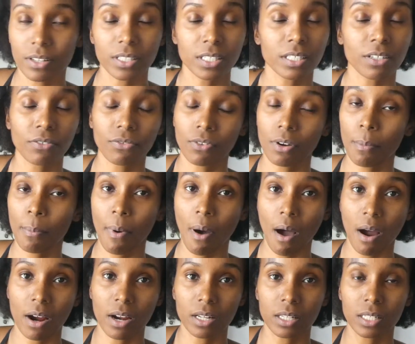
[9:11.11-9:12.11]
different
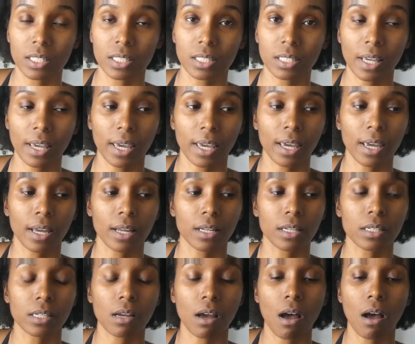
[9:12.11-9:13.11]
parts,
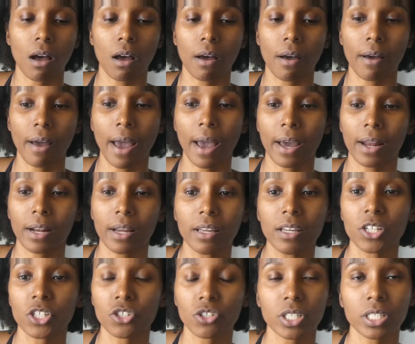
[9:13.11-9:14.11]
and I had an
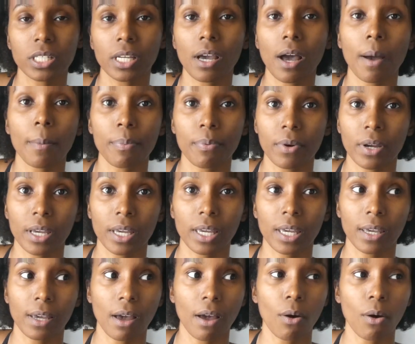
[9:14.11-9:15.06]
interesting upbringing.